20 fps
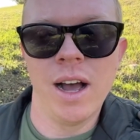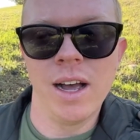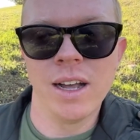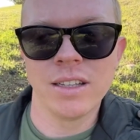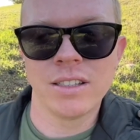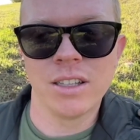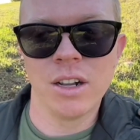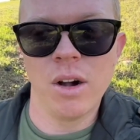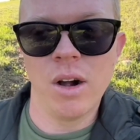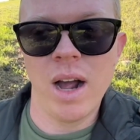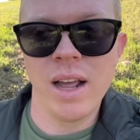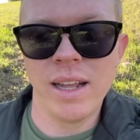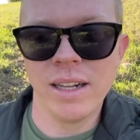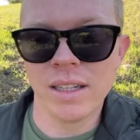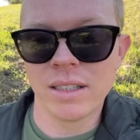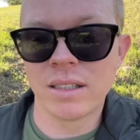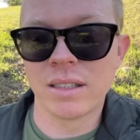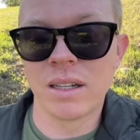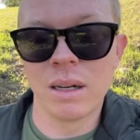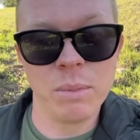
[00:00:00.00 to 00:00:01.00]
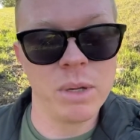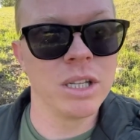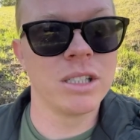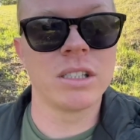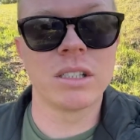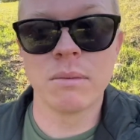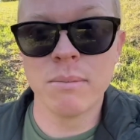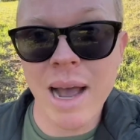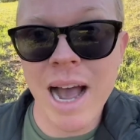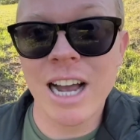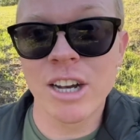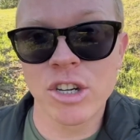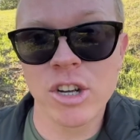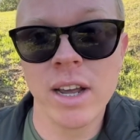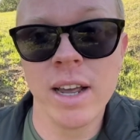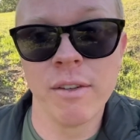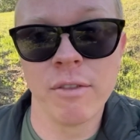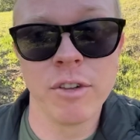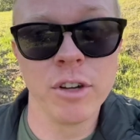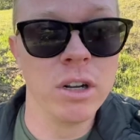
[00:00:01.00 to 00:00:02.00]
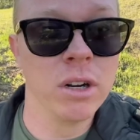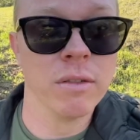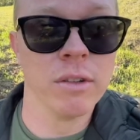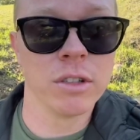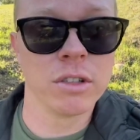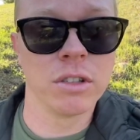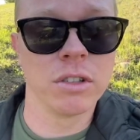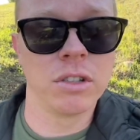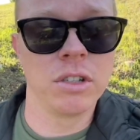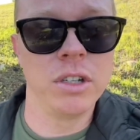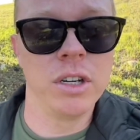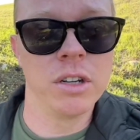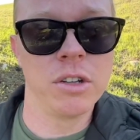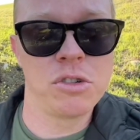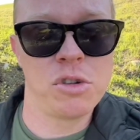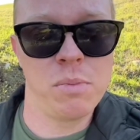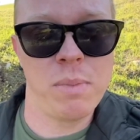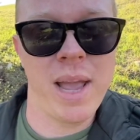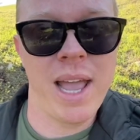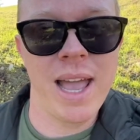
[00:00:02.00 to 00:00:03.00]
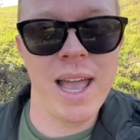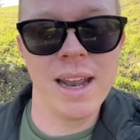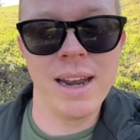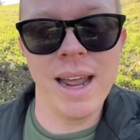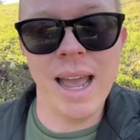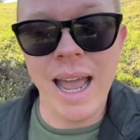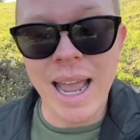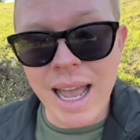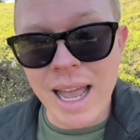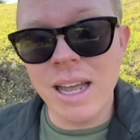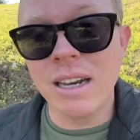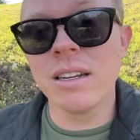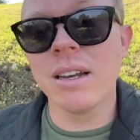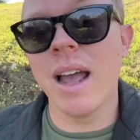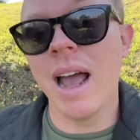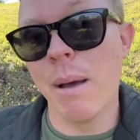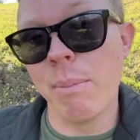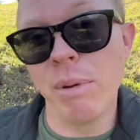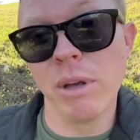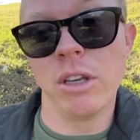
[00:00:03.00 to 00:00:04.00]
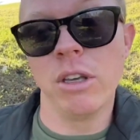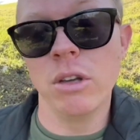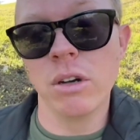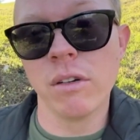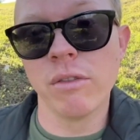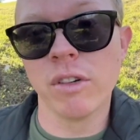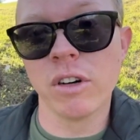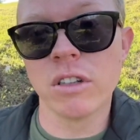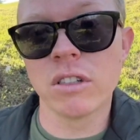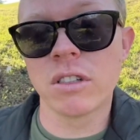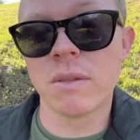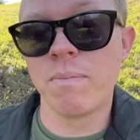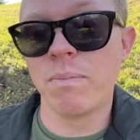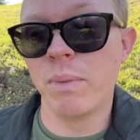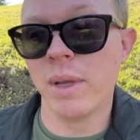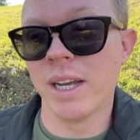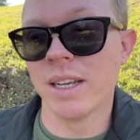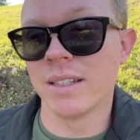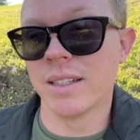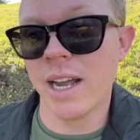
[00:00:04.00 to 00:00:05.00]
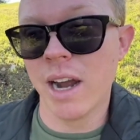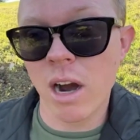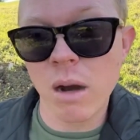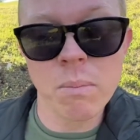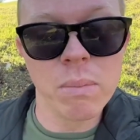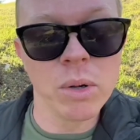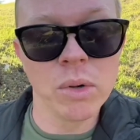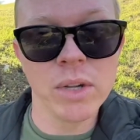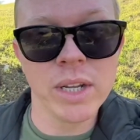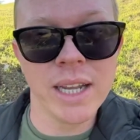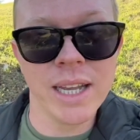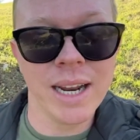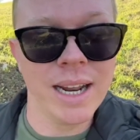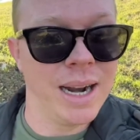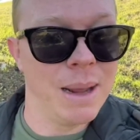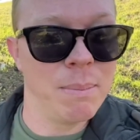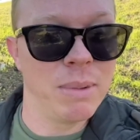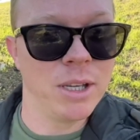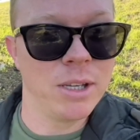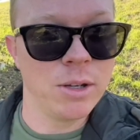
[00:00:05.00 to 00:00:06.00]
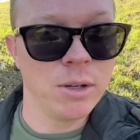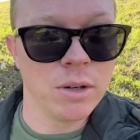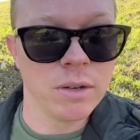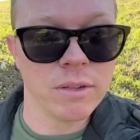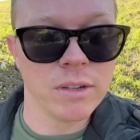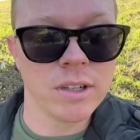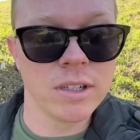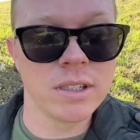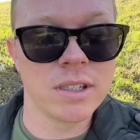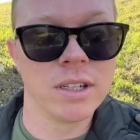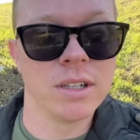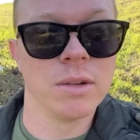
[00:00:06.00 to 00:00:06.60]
So I think this is going to be a smash hit for Universal Studios Japan and Epic Universe, because they are building it at Epic Universe in